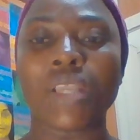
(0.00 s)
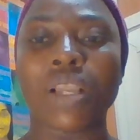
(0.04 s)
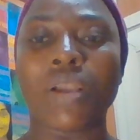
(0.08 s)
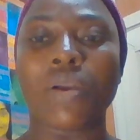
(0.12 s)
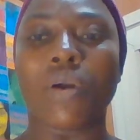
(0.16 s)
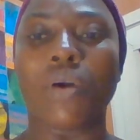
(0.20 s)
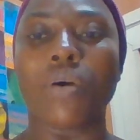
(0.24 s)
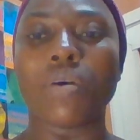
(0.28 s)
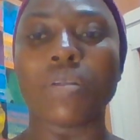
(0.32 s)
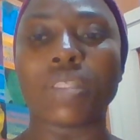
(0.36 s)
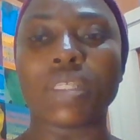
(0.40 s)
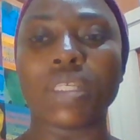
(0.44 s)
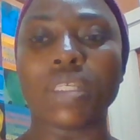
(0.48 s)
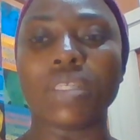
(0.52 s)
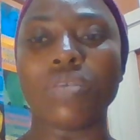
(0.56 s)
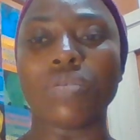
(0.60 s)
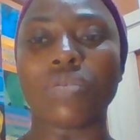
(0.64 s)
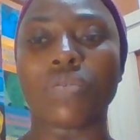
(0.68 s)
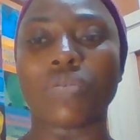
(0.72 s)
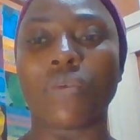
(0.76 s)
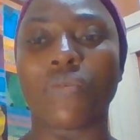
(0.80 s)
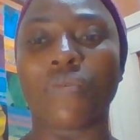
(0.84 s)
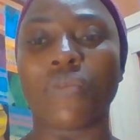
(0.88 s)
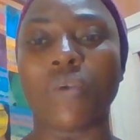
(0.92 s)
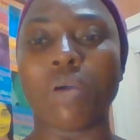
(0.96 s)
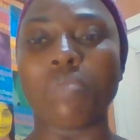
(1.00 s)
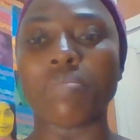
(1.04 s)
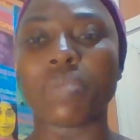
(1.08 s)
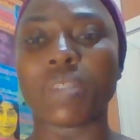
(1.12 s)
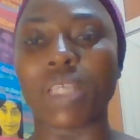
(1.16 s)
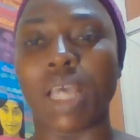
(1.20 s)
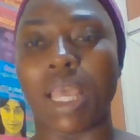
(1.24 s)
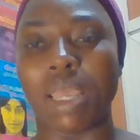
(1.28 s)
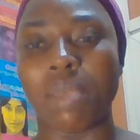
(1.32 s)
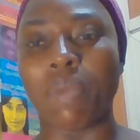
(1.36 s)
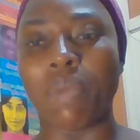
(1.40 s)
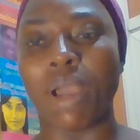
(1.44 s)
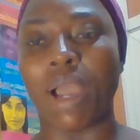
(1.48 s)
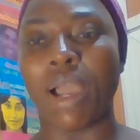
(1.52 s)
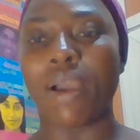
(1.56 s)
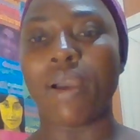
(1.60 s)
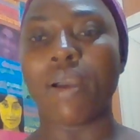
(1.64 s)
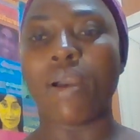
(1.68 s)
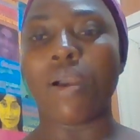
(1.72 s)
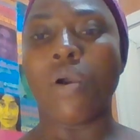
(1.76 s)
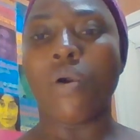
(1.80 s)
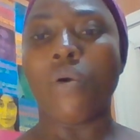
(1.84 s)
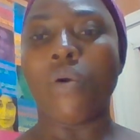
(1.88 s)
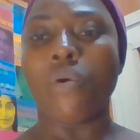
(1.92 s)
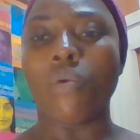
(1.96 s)
continue to form timer,
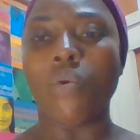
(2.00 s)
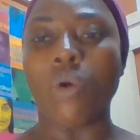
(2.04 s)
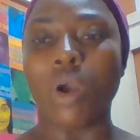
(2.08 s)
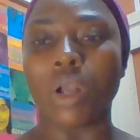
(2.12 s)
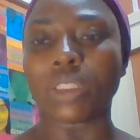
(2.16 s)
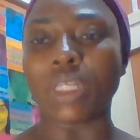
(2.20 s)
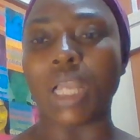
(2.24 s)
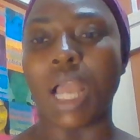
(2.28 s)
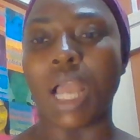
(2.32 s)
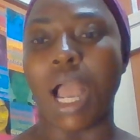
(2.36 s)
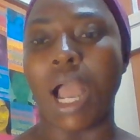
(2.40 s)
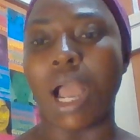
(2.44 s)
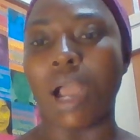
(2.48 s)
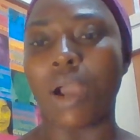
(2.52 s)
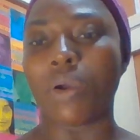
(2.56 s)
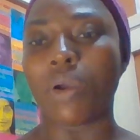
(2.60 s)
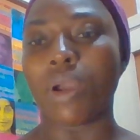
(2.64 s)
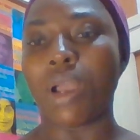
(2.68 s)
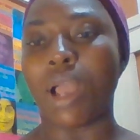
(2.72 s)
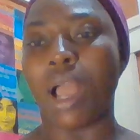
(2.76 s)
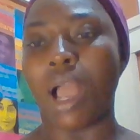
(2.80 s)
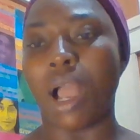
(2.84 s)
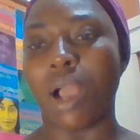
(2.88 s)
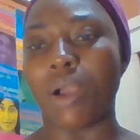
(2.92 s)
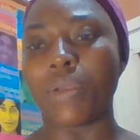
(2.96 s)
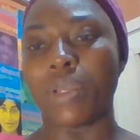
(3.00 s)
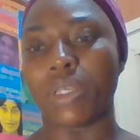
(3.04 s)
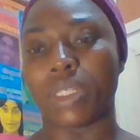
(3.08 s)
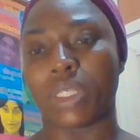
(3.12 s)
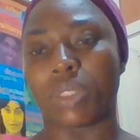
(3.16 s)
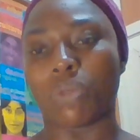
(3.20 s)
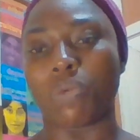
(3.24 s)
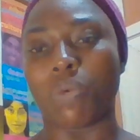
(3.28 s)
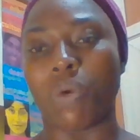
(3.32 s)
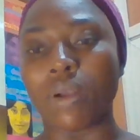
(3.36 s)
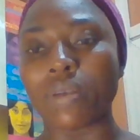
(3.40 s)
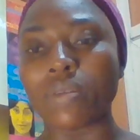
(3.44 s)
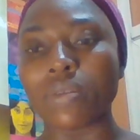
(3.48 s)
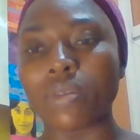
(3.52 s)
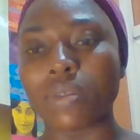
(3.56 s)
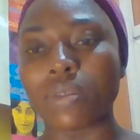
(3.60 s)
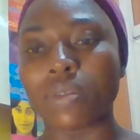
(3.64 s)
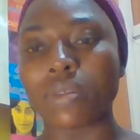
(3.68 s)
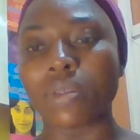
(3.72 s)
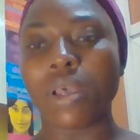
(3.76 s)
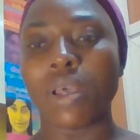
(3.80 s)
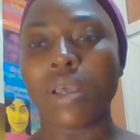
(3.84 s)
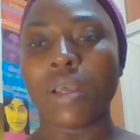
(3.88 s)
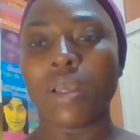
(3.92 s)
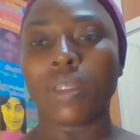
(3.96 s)
watch how it
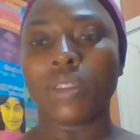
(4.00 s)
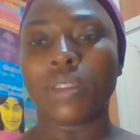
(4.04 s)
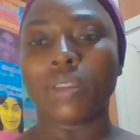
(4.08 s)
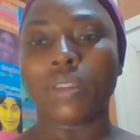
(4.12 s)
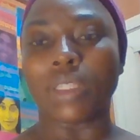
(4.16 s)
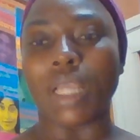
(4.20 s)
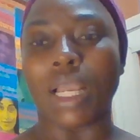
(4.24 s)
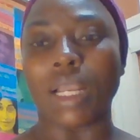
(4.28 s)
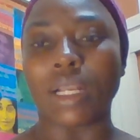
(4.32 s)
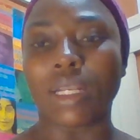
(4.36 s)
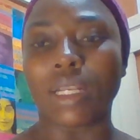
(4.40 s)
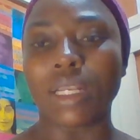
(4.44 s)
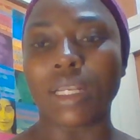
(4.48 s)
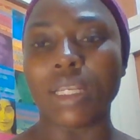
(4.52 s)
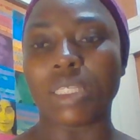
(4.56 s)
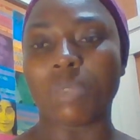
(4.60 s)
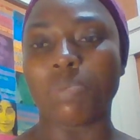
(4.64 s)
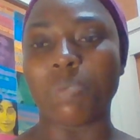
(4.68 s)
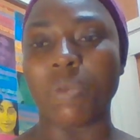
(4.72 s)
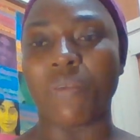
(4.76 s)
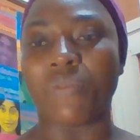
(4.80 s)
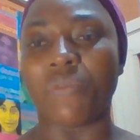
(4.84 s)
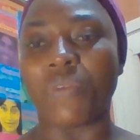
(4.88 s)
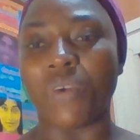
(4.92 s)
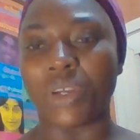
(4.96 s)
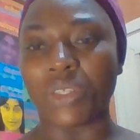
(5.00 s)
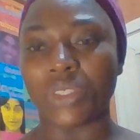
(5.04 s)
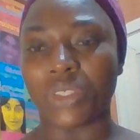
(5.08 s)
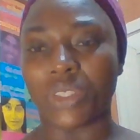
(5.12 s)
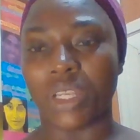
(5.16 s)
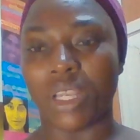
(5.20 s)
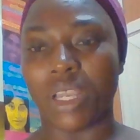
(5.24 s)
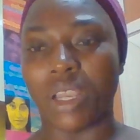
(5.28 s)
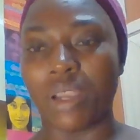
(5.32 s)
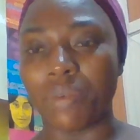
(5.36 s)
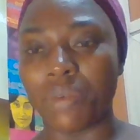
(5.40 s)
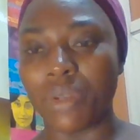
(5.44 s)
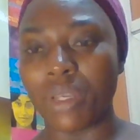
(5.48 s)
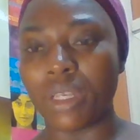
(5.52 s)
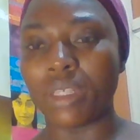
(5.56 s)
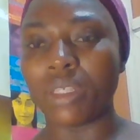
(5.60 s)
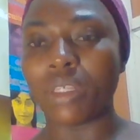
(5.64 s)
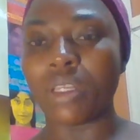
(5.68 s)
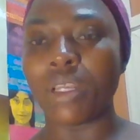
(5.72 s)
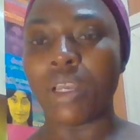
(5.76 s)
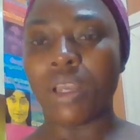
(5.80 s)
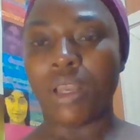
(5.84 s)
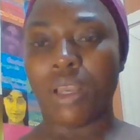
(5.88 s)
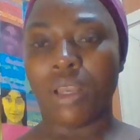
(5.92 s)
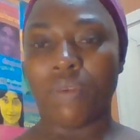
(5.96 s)
works, checklist before sharing,
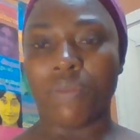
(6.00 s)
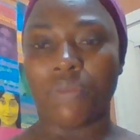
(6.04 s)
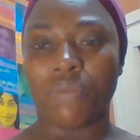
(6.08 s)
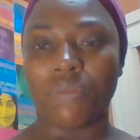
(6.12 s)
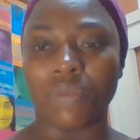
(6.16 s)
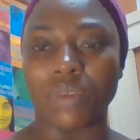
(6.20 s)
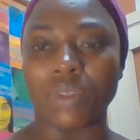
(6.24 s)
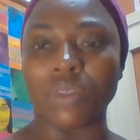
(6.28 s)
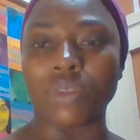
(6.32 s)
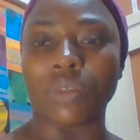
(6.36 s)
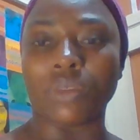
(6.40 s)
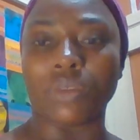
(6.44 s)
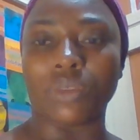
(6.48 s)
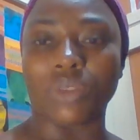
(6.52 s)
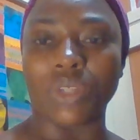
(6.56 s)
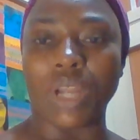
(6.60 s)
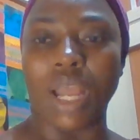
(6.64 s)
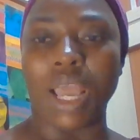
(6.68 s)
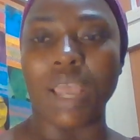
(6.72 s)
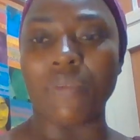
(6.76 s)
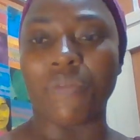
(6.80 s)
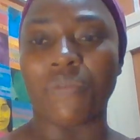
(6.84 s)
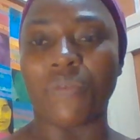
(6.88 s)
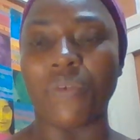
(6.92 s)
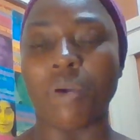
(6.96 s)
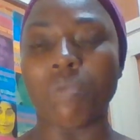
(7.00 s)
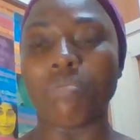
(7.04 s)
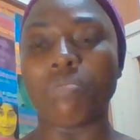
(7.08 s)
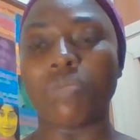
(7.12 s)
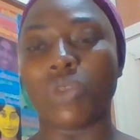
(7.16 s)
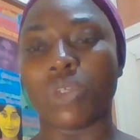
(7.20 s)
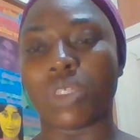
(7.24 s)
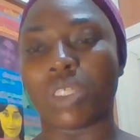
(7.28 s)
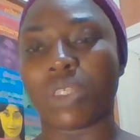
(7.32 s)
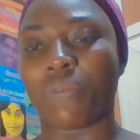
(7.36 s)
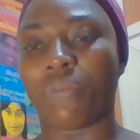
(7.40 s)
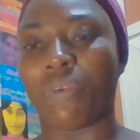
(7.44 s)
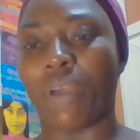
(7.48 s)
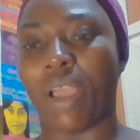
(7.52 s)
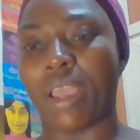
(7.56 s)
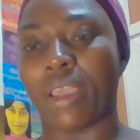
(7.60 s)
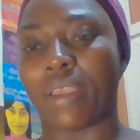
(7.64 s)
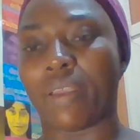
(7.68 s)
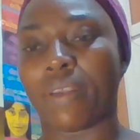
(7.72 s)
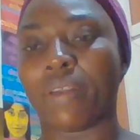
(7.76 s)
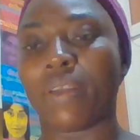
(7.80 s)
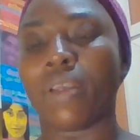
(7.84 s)
try form notify.